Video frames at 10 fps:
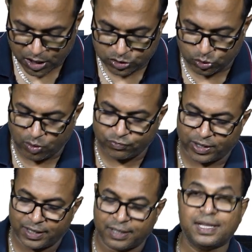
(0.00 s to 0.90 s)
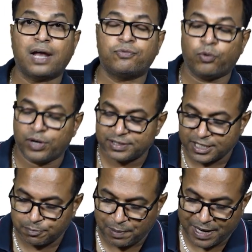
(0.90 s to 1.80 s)
So don't forget. Therefore, in
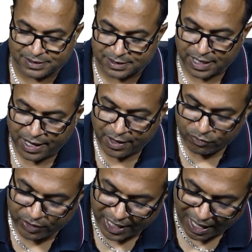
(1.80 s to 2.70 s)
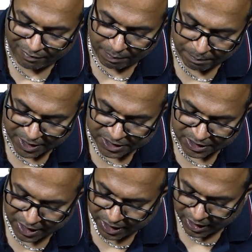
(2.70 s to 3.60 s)
such places, we have a mesh
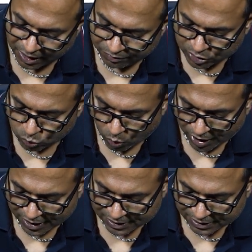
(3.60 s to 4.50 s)
in which one